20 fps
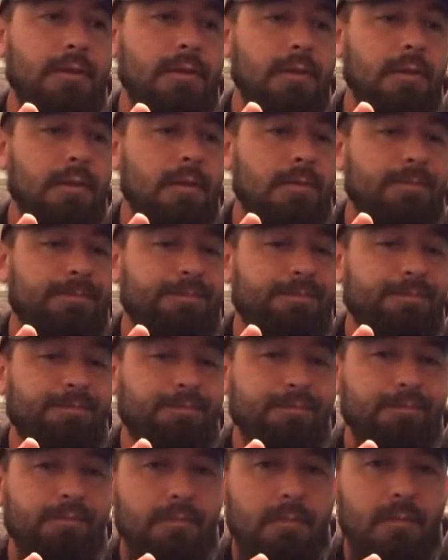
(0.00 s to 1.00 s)
So
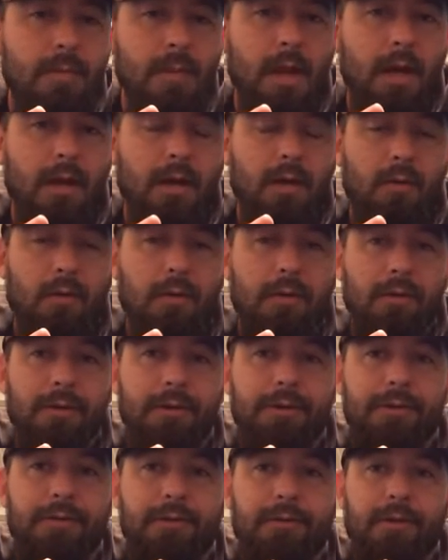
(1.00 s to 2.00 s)
one of the
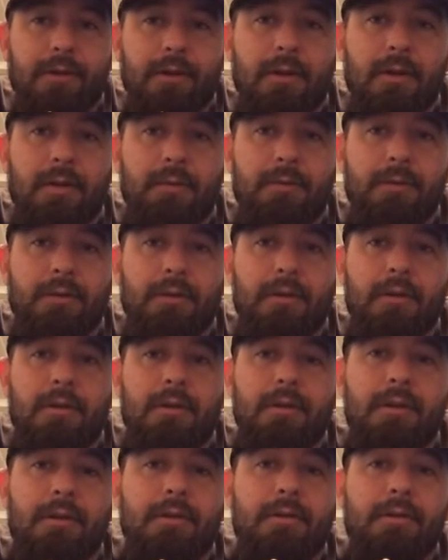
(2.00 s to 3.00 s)
reasons I'm
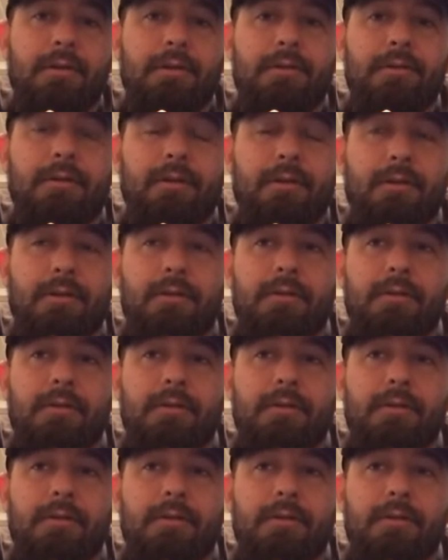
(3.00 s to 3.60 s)
starting to do these on